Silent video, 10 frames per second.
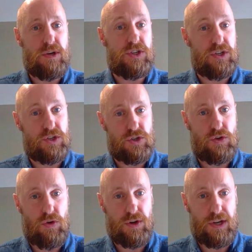which is
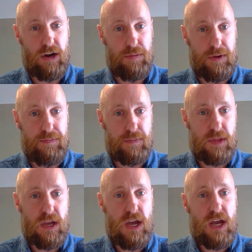talk therapy.
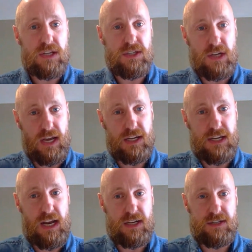
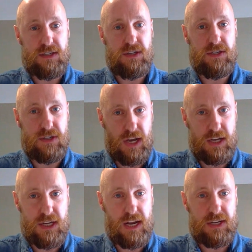Psychedelics,
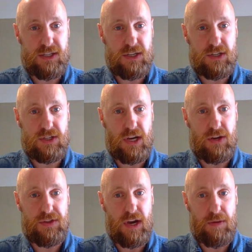psychedelic-assisted
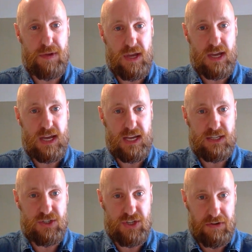psychotherapy
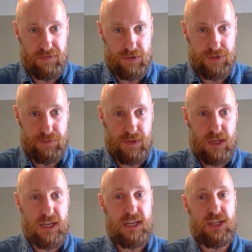is different.
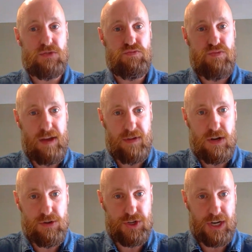It is
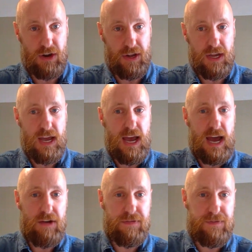revolutionary.
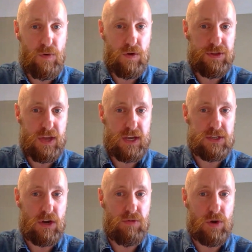And four
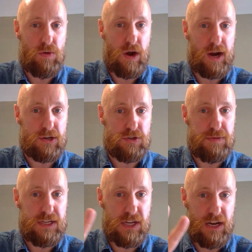things are required to
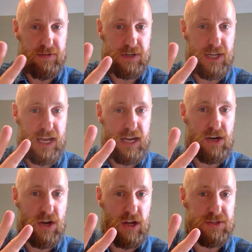be delivered
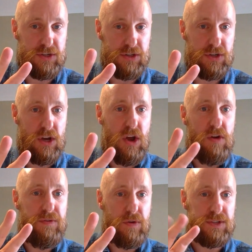in concert
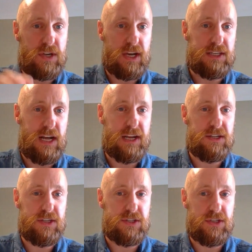for
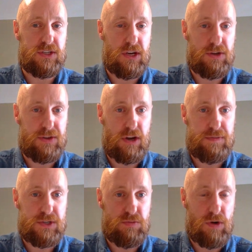psychedelic-assisted
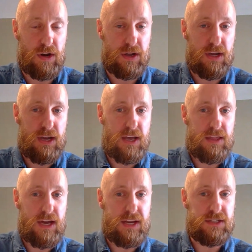psychotherapy to work.
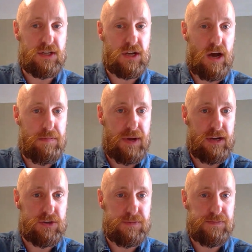That is the
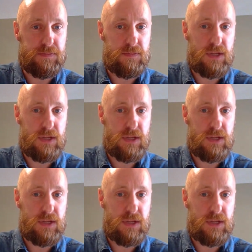compound,